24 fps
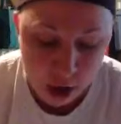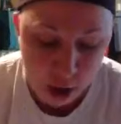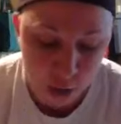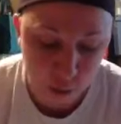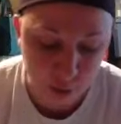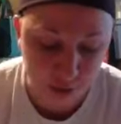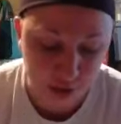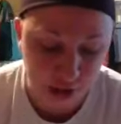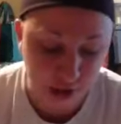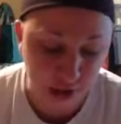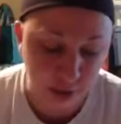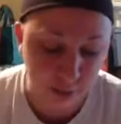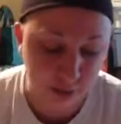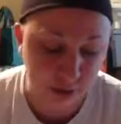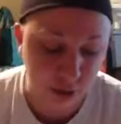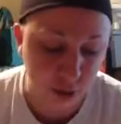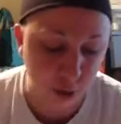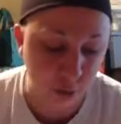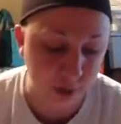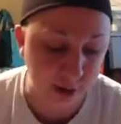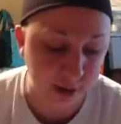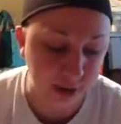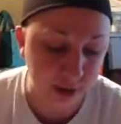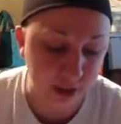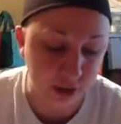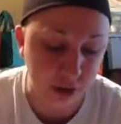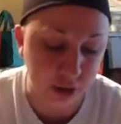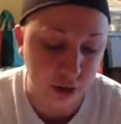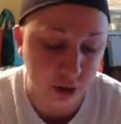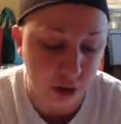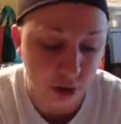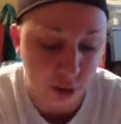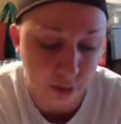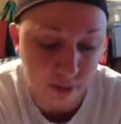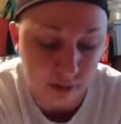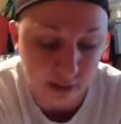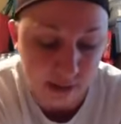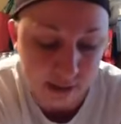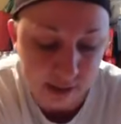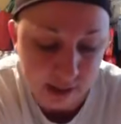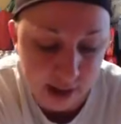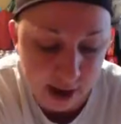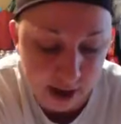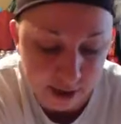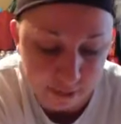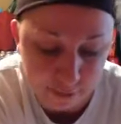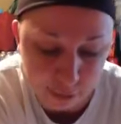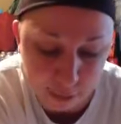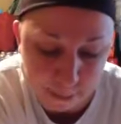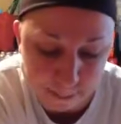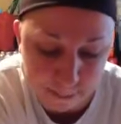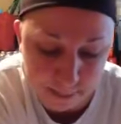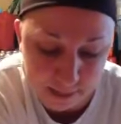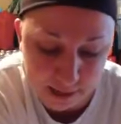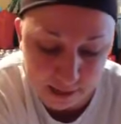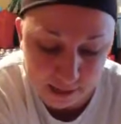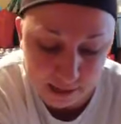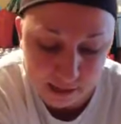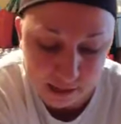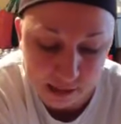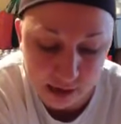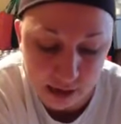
which he was granted to do in the sight of the beast,